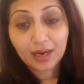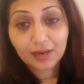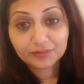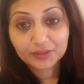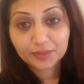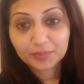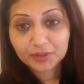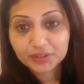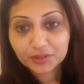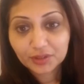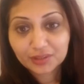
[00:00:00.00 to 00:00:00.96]
After a
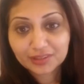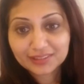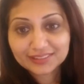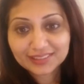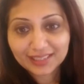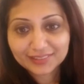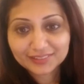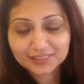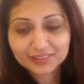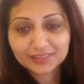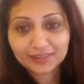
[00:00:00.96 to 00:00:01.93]
particularly
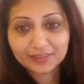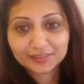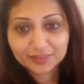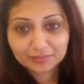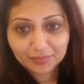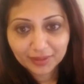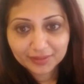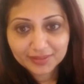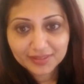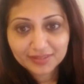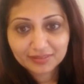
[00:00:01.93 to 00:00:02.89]
challenging 18
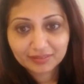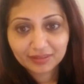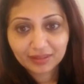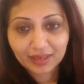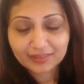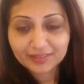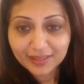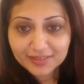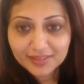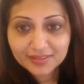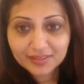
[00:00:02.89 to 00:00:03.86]
months, and
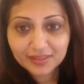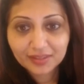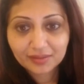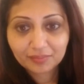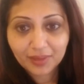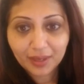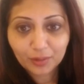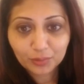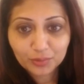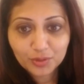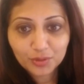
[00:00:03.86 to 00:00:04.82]
then seeing my
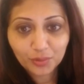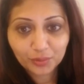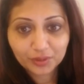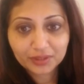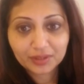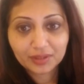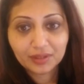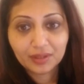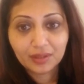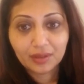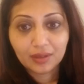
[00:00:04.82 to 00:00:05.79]
own story
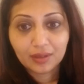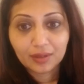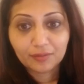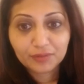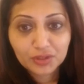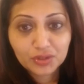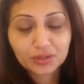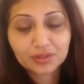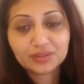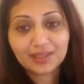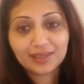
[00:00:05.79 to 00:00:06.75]

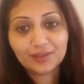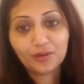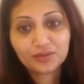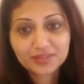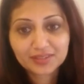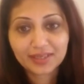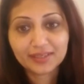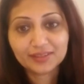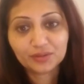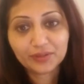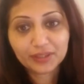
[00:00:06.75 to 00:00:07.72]
featured
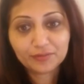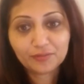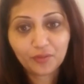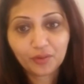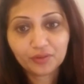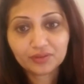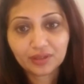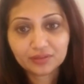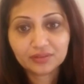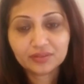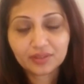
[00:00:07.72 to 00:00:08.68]
alongside 24
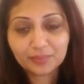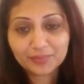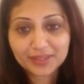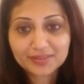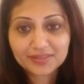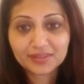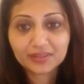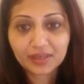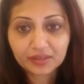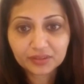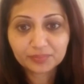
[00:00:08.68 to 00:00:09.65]
other amazing,
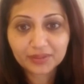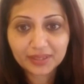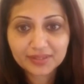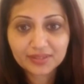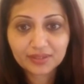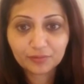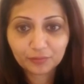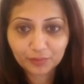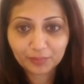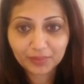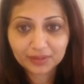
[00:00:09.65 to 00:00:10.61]
enterprising
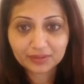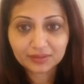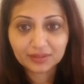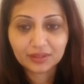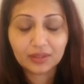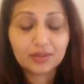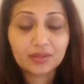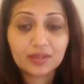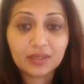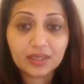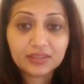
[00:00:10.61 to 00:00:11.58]
women,
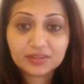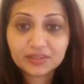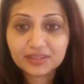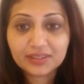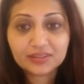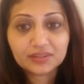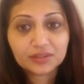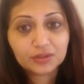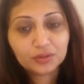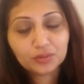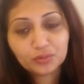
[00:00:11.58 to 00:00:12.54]
it created a
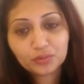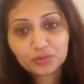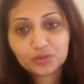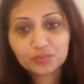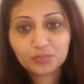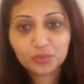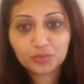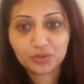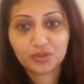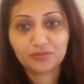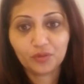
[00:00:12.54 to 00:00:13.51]
huge
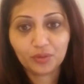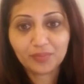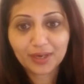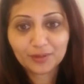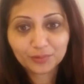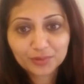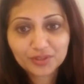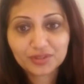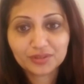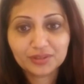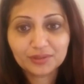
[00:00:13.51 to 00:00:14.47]
boost for my own
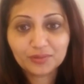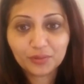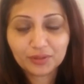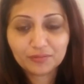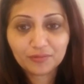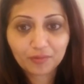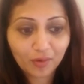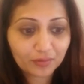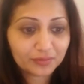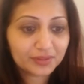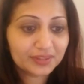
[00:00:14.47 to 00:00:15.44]
journey going
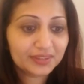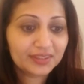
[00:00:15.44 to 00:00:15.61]
forward.